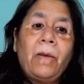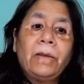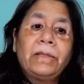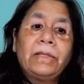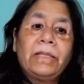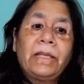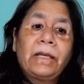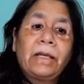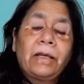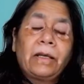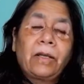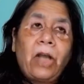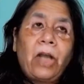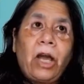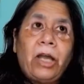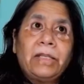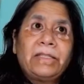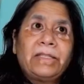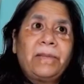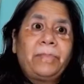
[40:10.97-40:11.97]
the
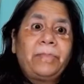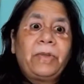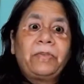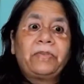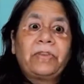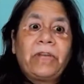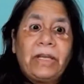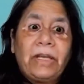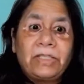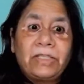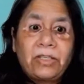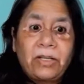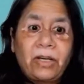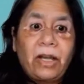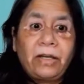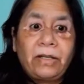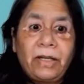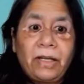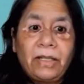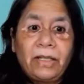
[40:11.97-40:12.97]
concept of
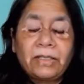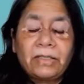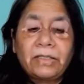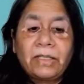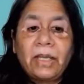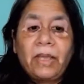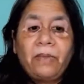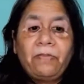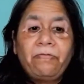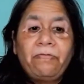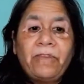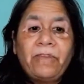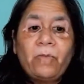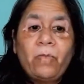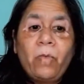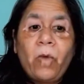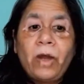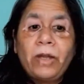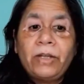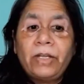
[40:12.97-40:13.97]
construct is, we
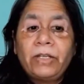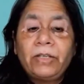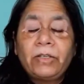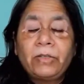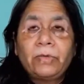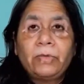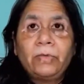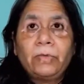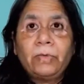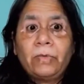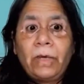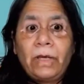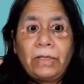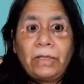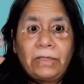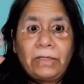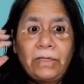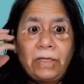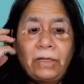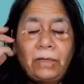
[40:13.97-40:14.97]
wanted to
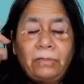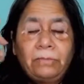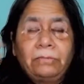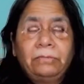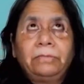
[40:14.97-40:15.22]
the